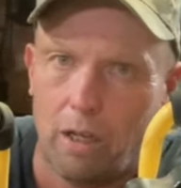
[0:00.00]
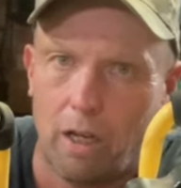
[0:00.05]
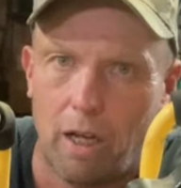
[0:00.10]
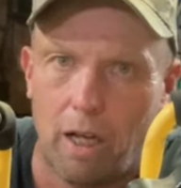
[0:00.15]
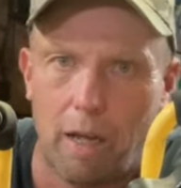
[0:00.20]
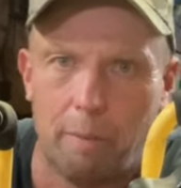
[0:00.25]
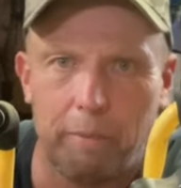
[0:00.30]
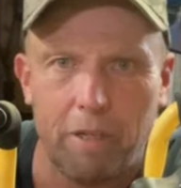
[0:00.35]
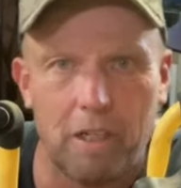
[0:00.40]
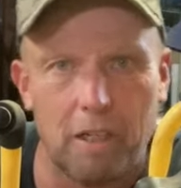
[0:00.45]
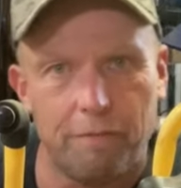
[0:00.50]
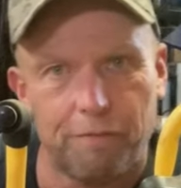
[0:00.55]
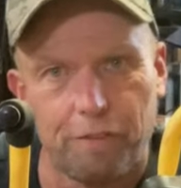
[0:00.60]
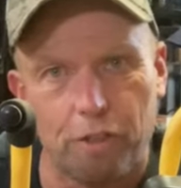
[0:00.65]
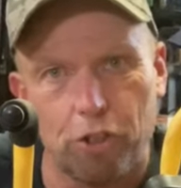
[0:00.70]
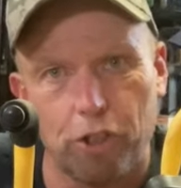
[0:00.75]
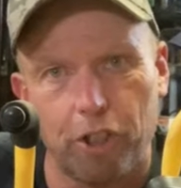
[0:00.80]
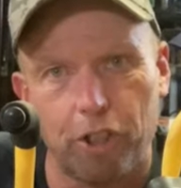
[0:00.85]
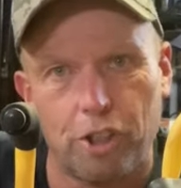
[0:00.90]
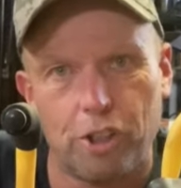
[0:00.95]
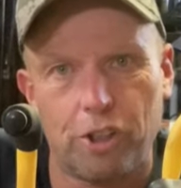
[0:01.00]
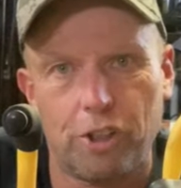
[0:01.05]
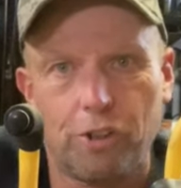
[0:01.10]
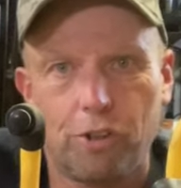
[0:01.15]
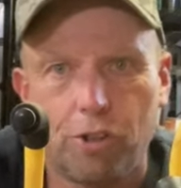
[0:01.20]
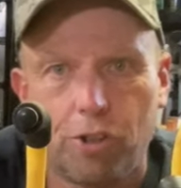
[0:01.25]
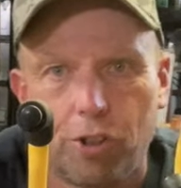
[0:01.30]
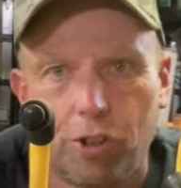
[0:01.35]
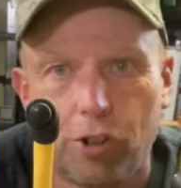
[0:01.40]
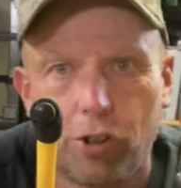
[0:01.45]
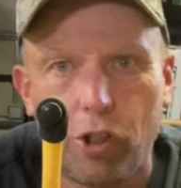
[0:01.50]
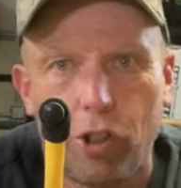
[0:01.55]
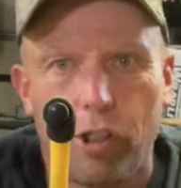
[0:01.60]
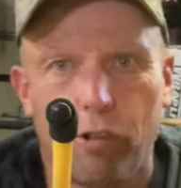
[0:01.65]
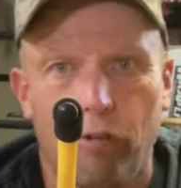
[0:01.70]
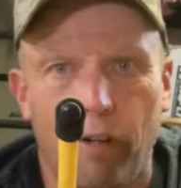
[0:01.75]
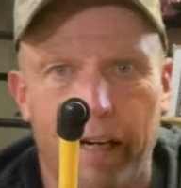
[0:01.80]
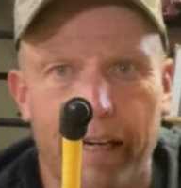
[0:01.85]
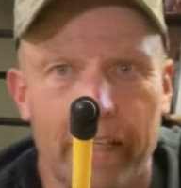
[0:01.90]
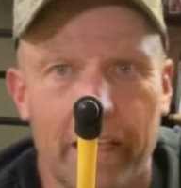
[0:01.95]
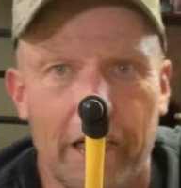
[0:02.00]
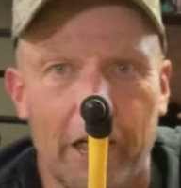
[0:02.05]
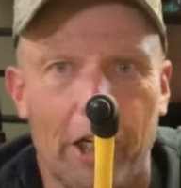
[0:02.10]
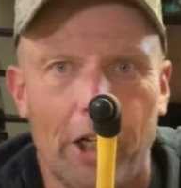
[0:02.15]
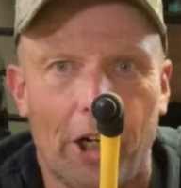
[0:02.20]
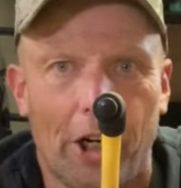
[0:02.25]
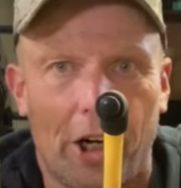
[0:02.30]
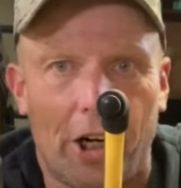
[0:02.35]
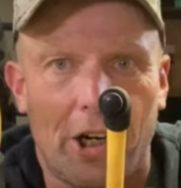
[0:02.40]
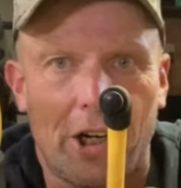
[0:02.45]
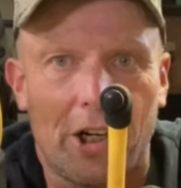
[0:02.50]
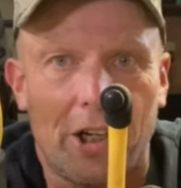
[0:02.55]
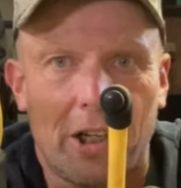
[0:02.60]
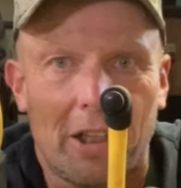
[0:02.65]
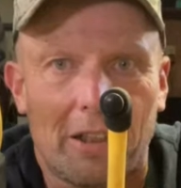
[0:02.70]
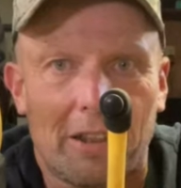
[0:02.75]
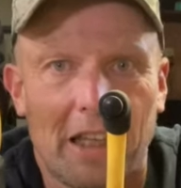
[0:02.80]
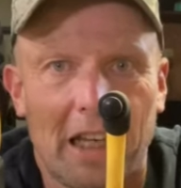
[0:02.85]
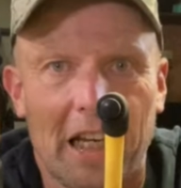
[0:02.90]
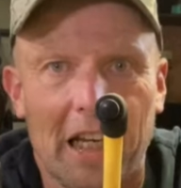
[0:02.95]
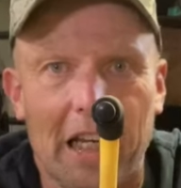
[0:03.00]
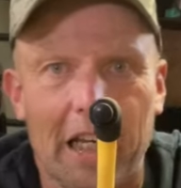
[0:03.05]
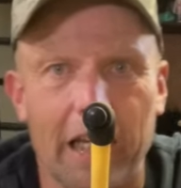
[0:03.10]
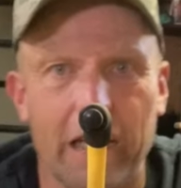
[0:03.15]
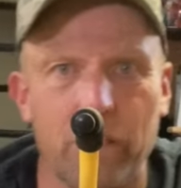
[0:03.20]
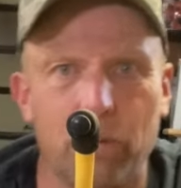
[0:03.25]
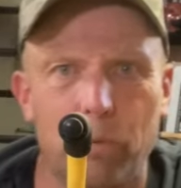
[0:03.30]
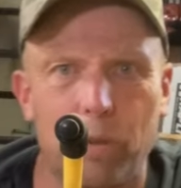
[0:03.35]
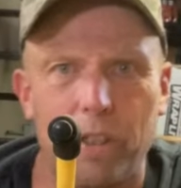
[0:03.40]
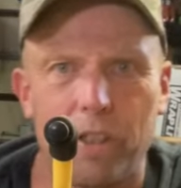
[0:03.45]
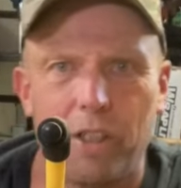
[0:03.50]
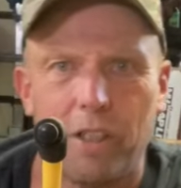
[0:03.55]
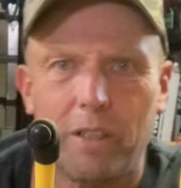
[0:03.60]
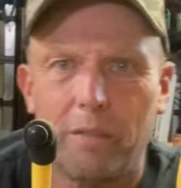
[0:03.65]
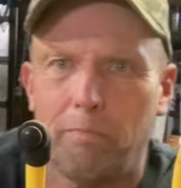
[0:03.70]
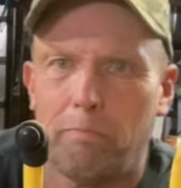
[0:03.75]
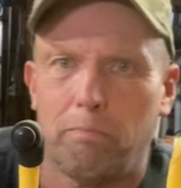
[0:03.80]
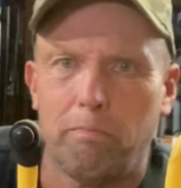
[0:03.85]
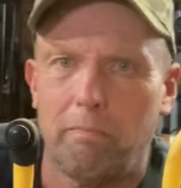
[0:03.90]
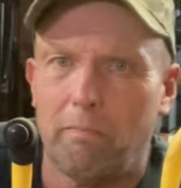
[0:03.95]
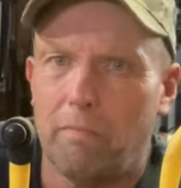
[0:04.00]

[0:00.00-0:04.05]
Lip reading: I mean, if you just stood right here, the heat would just, you